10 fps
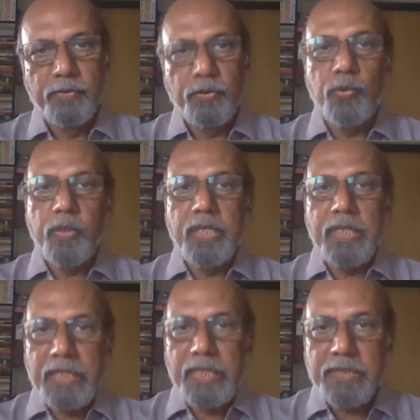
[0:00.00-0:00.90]
So you
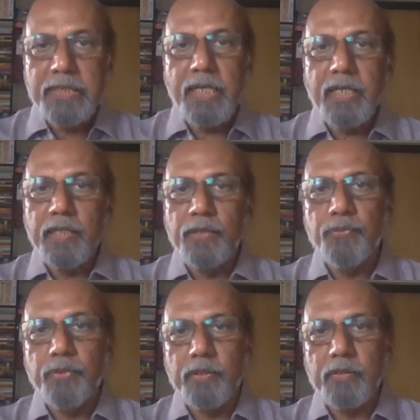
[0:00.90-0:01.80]
can easily
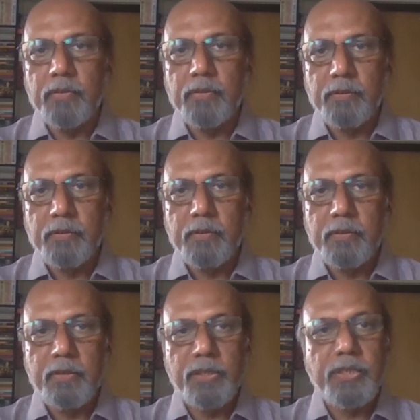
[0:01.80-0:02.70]
infer
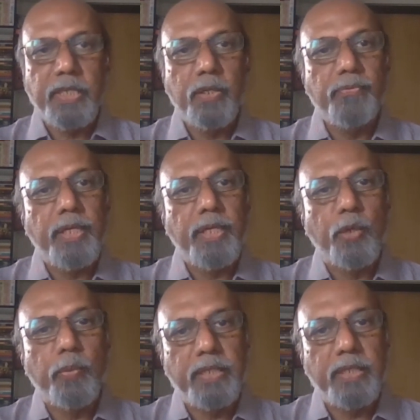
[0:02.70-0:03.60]
the state of
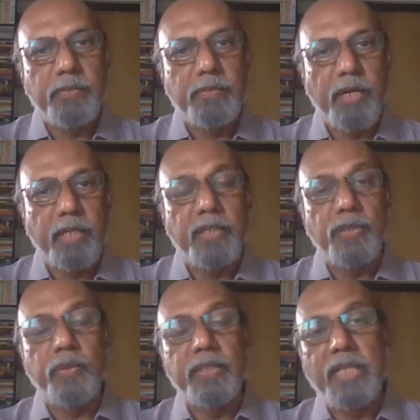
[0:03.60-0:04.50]
equities
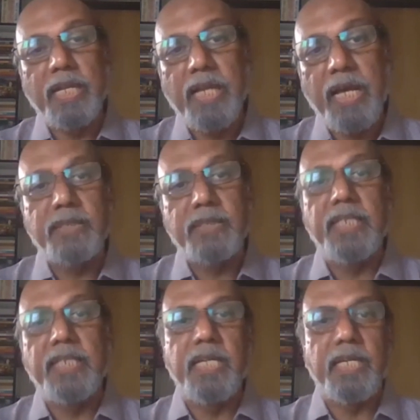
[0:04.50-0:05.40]
market during the last
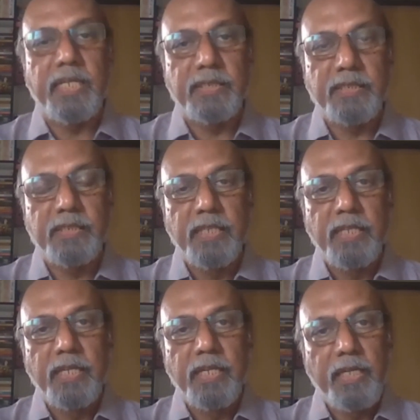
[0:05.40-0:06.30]
3 decades
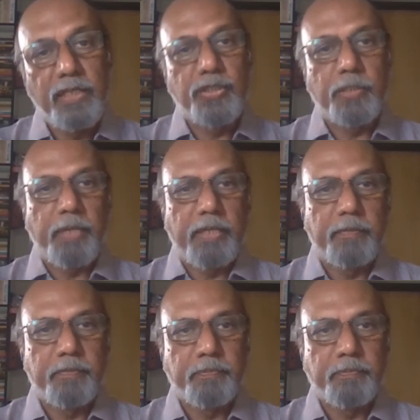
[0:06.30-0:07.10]
in Japan.